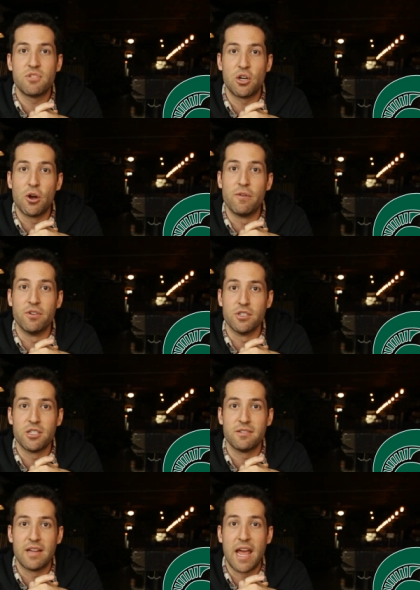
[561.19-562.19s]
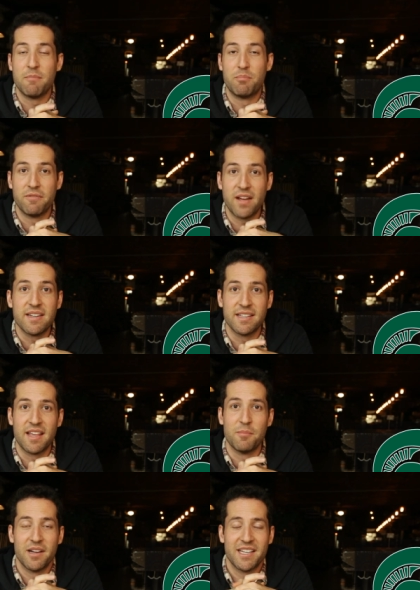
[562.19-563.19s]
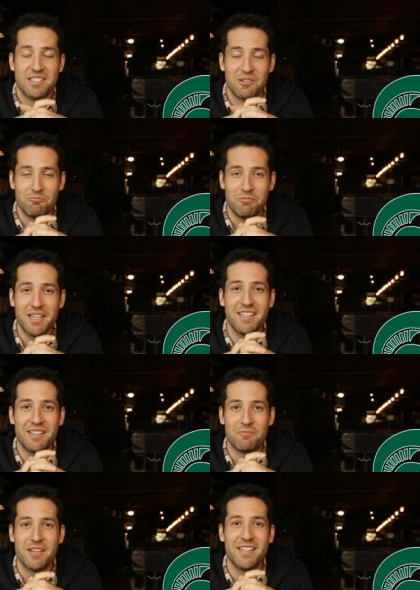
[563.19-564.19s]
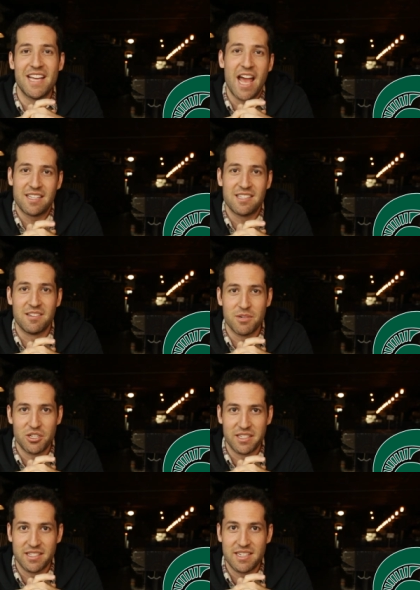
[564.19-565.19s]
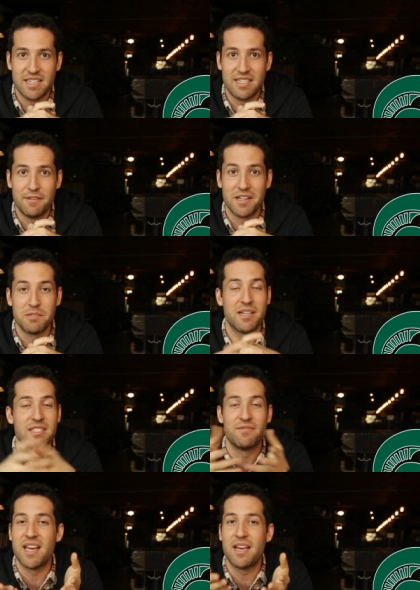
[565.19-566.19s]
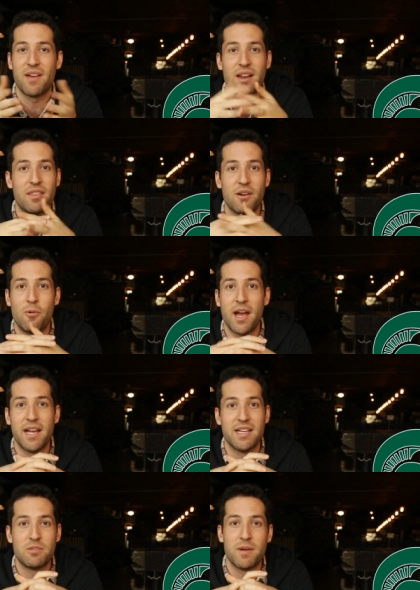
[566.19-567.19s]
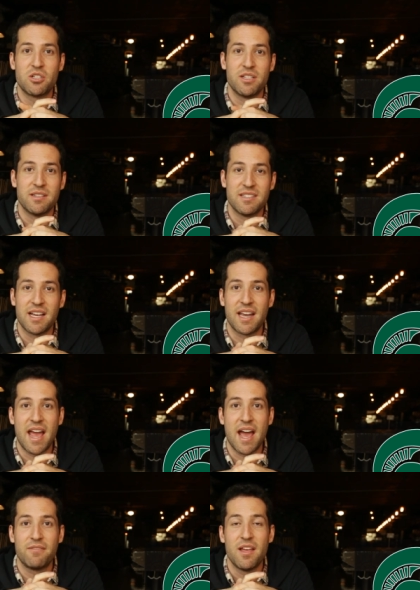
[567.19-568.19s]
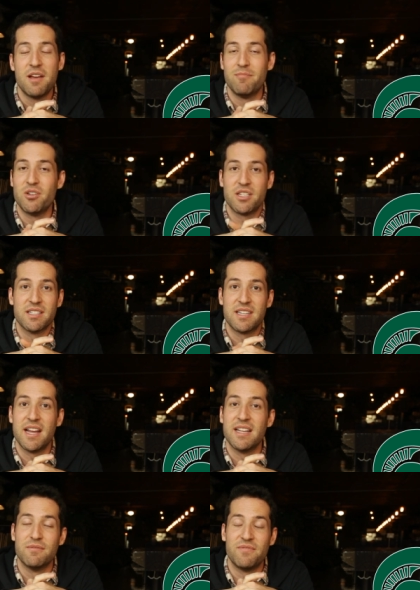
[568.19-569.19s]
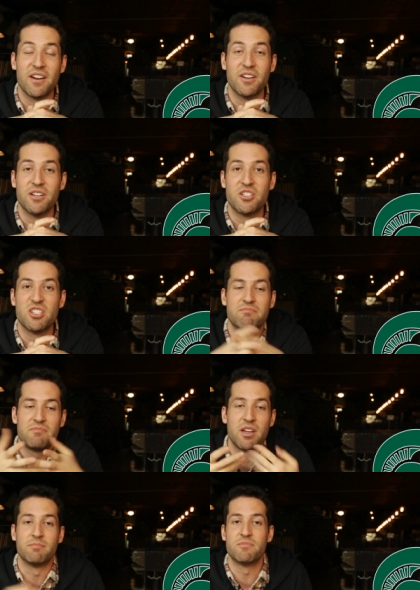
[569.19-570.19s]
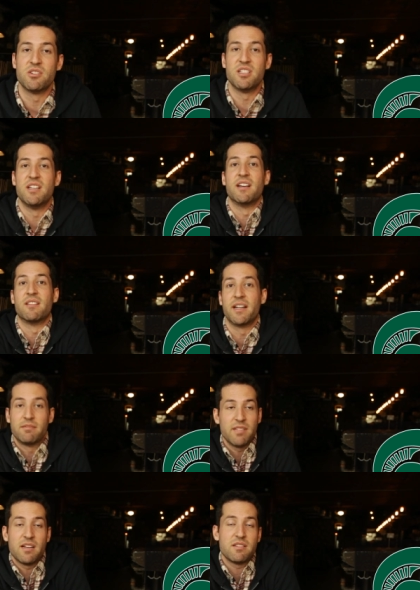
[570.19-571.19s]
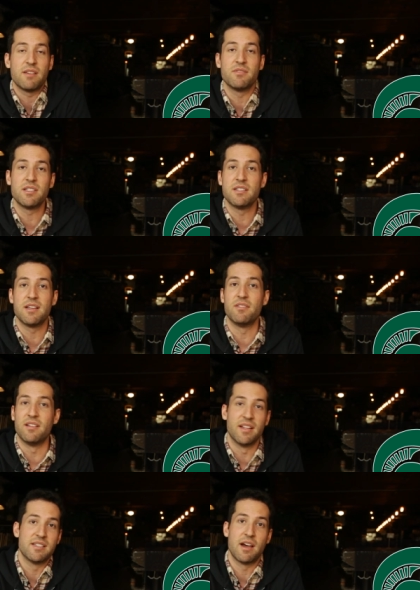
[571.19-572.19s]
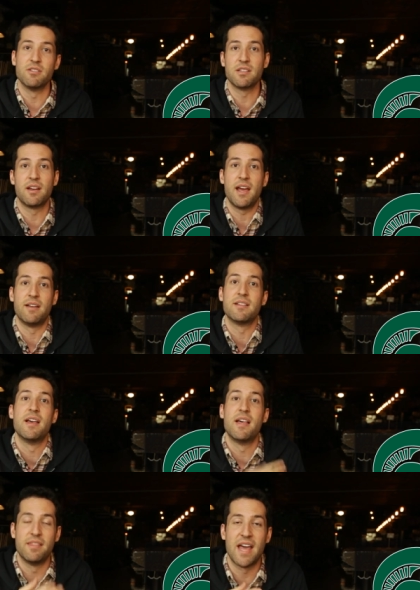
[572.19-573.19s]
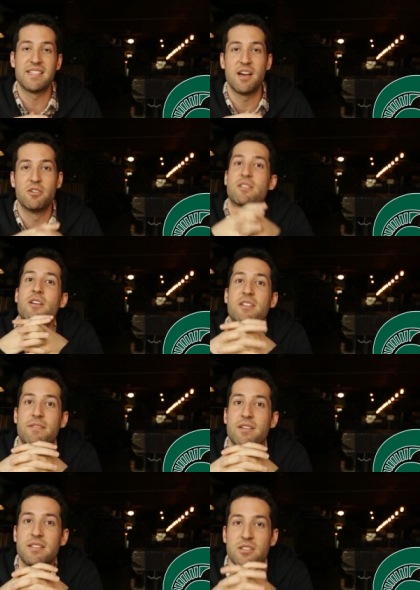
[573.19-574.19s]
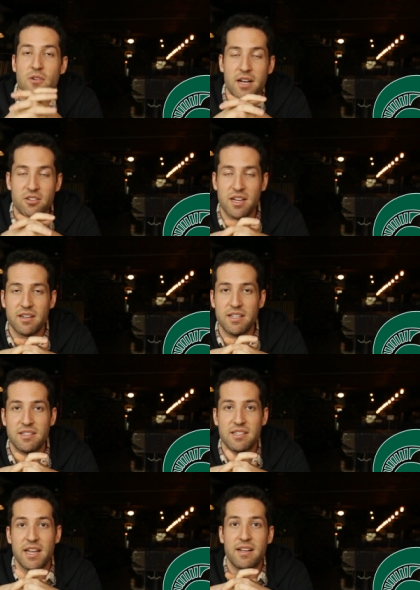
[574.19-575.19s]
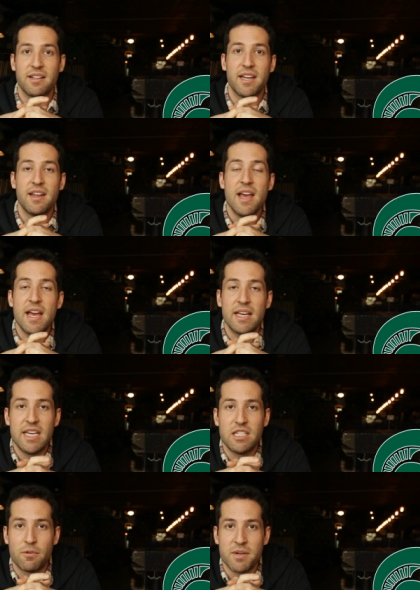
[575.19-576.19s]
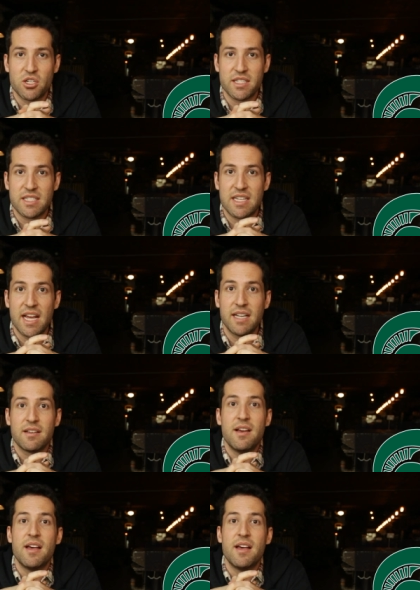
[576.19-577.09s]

turnovers and preventing them against a really, really excellent Michigan State defense, because if they give anything away, especially in the second half, Michigan State is very good at just, you know, just sitting and like, yeah, it's seventeen seven and that's how it's gonna end. That's how good their defense is. Ohio State needs to stay clean. Keys for Michigan State,